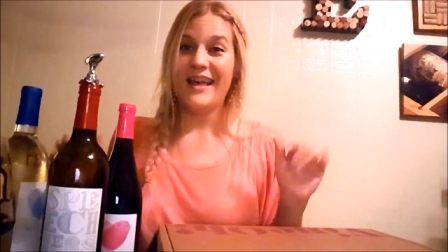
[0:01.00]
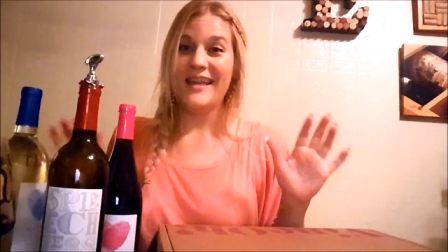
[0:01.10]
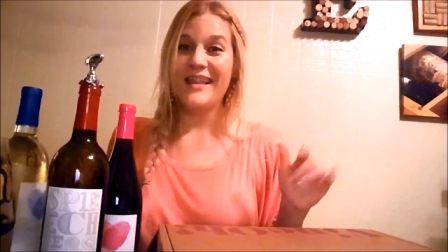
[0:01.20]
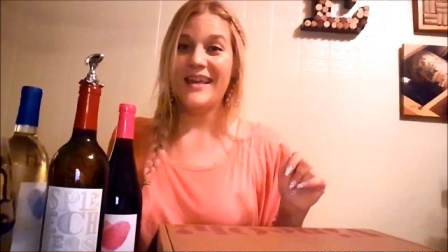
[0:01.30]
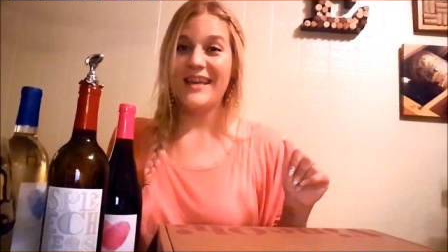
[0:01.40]

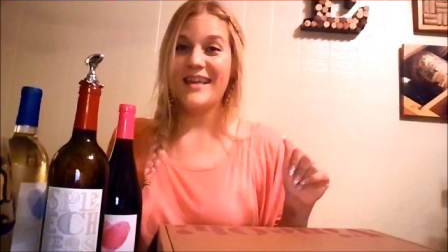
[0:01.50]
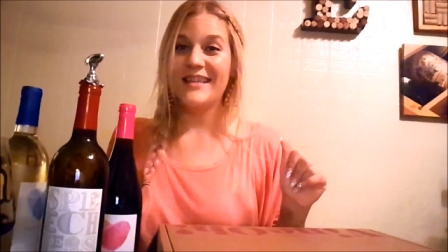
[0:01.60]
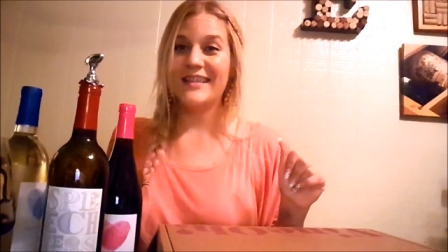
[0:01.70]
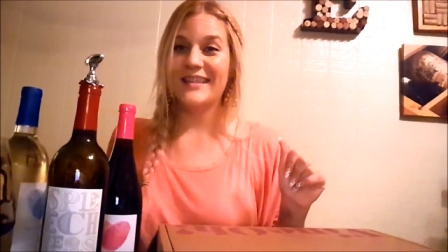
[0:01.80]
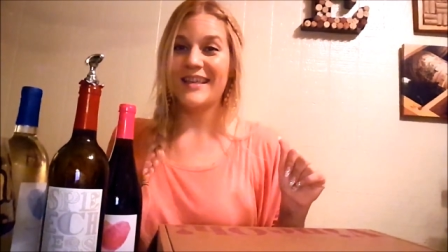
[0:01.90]
Hey
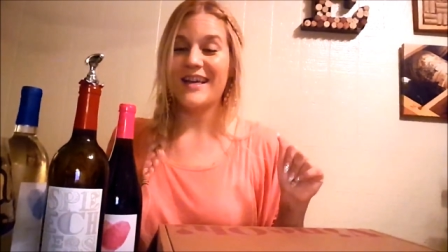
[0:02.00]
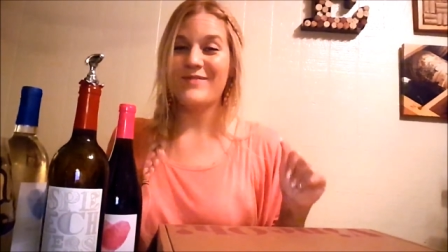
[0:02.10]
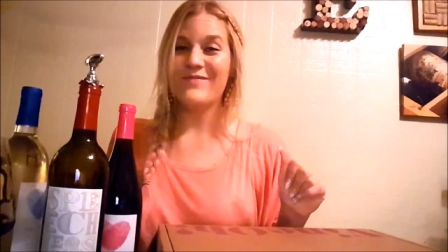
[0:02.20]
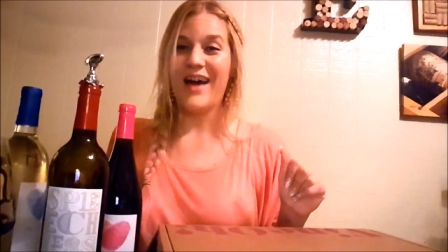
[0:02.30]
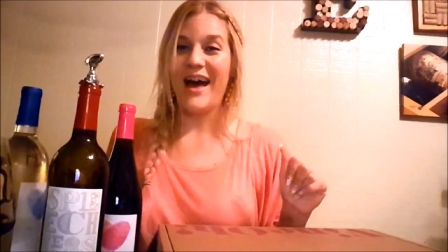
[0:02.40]
ladies,
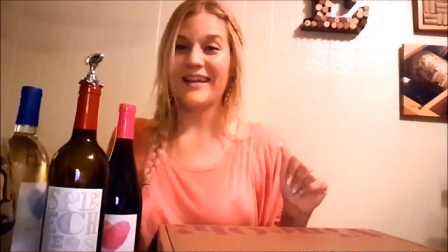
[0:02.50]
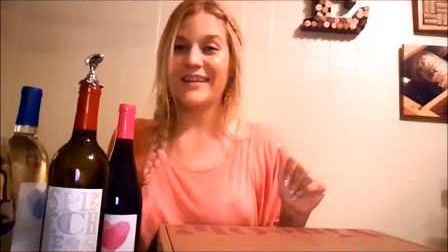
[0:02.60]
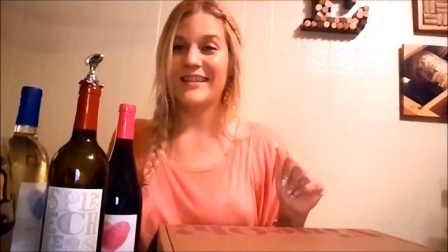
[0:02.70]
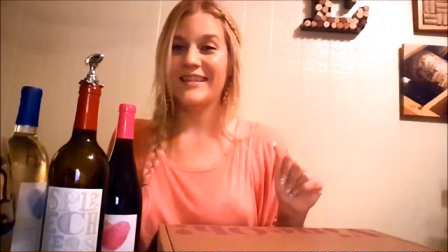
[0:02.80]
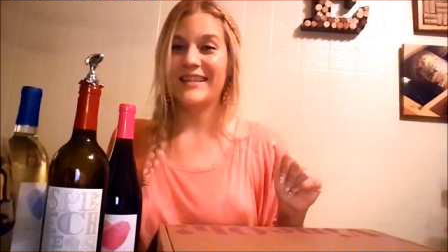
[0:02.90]
I'm
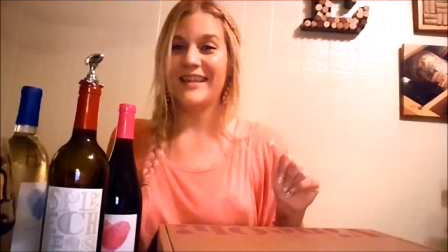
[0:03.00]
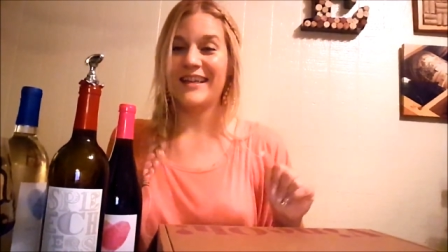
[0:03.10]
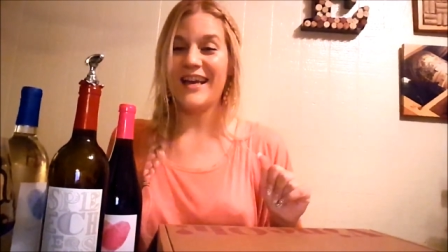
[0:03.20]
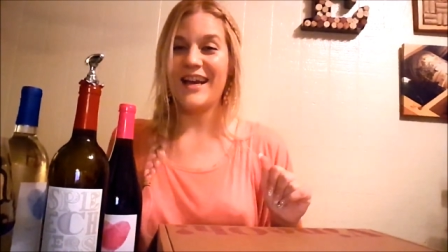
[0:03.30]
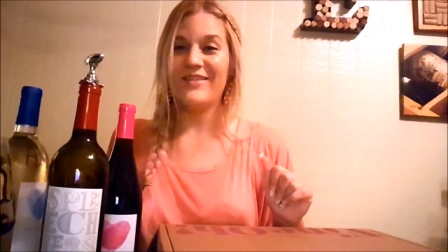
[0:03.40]
back
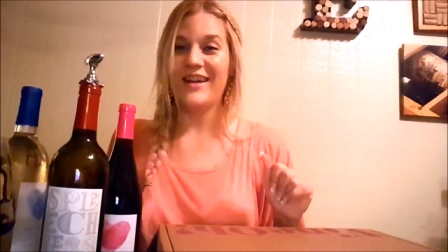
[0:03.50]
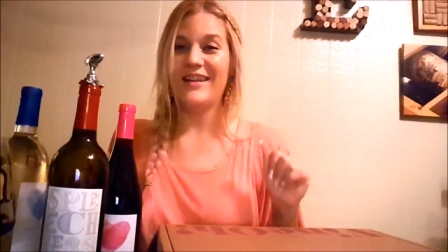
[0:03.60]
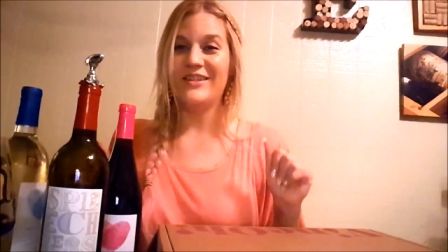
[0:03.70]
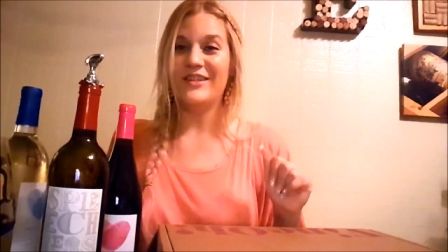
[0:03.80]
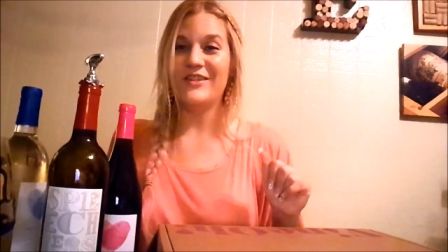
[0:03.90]
and I have
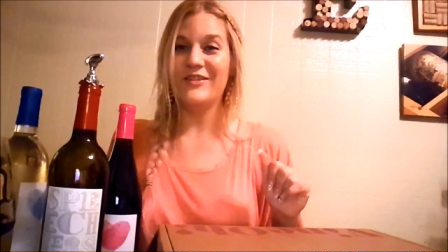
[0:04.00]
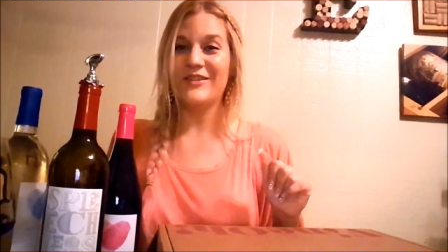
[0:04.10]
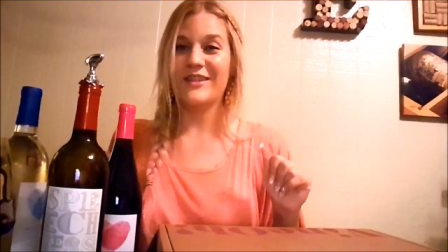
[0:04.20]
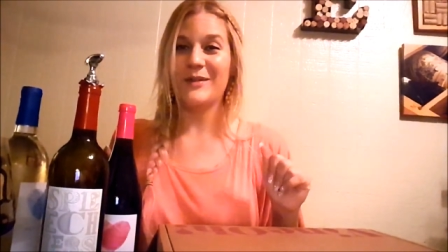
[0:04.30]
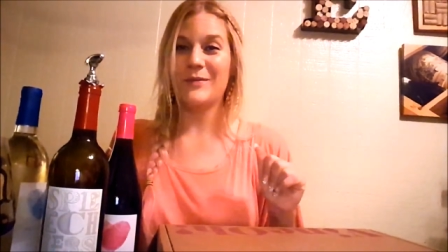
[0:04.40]
a
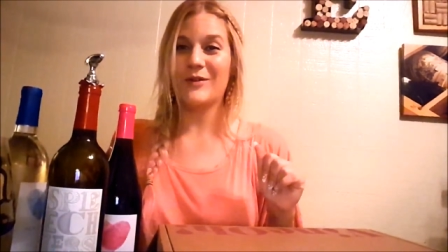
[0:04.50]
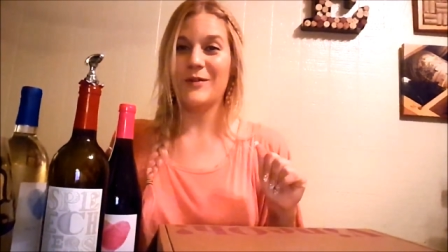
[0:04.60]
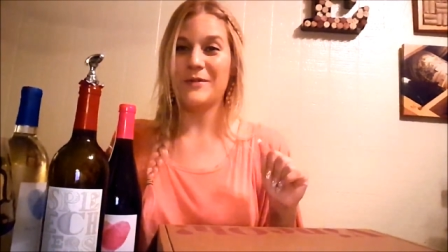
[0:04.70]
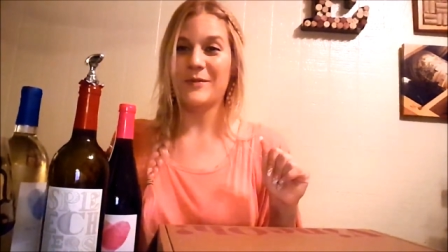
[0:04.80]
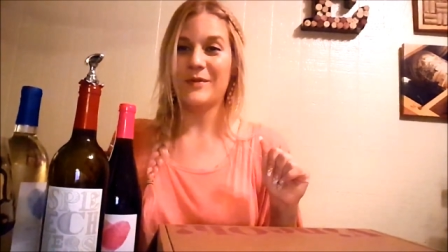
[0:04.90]
new
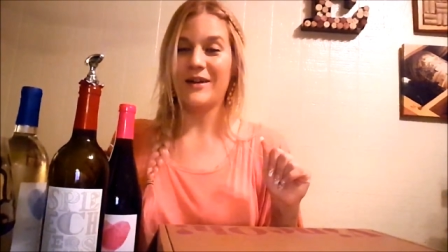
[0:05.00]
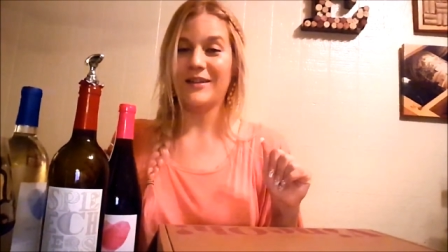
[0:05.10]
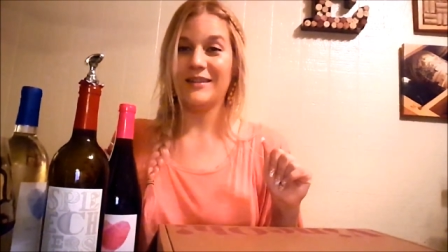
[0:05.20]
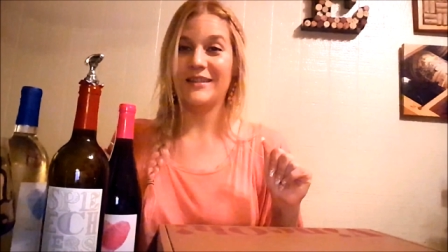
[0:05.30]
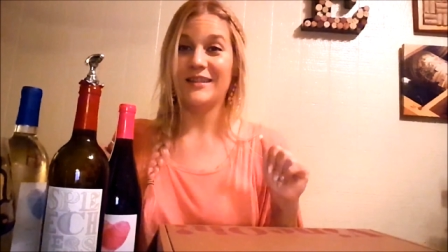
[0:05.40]
subscription
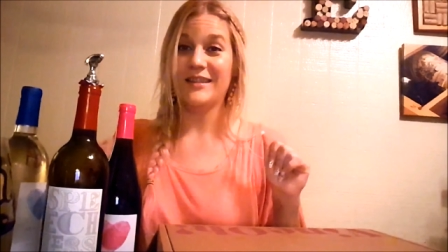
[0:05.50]
box.